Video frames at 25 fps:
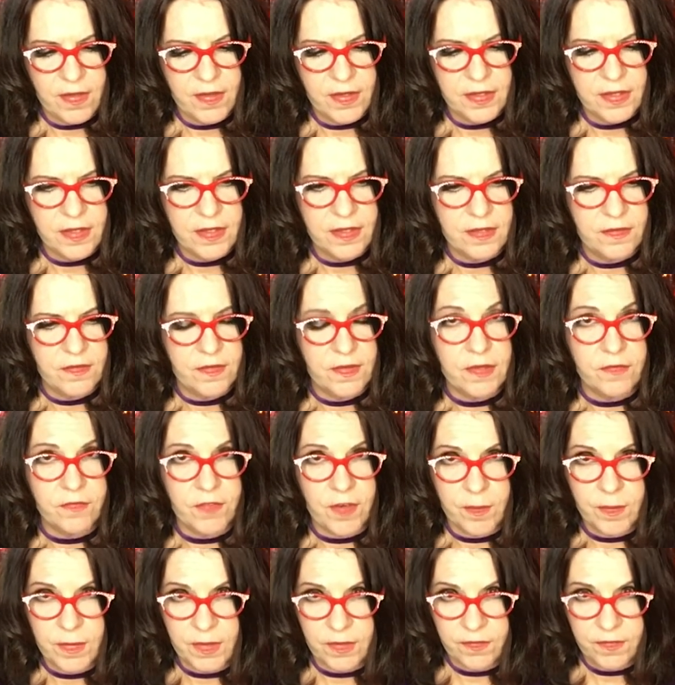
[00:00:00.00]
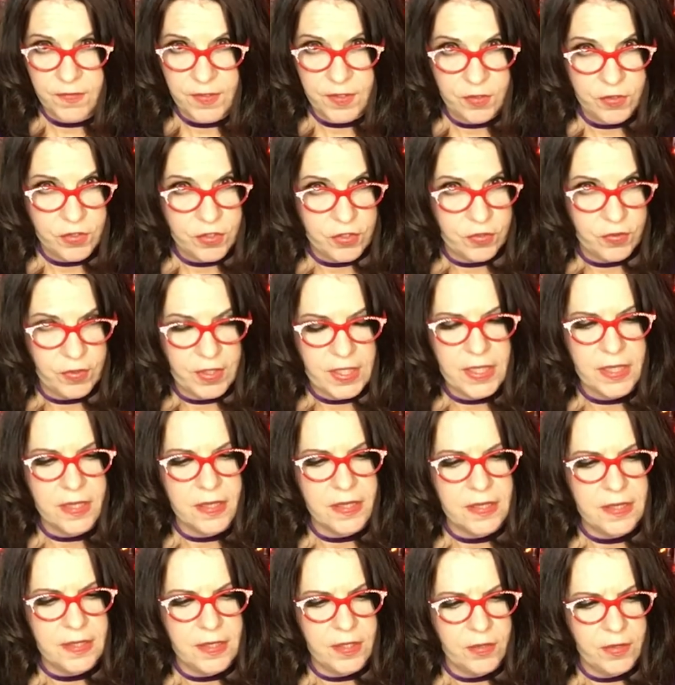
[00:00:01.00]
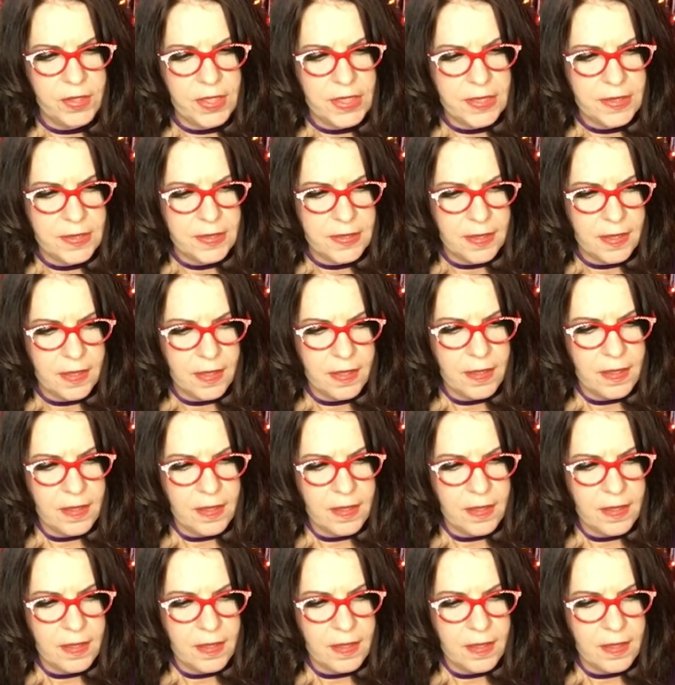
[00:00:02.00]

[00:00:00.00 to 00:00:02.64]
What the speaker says: This is from the Fear Street series.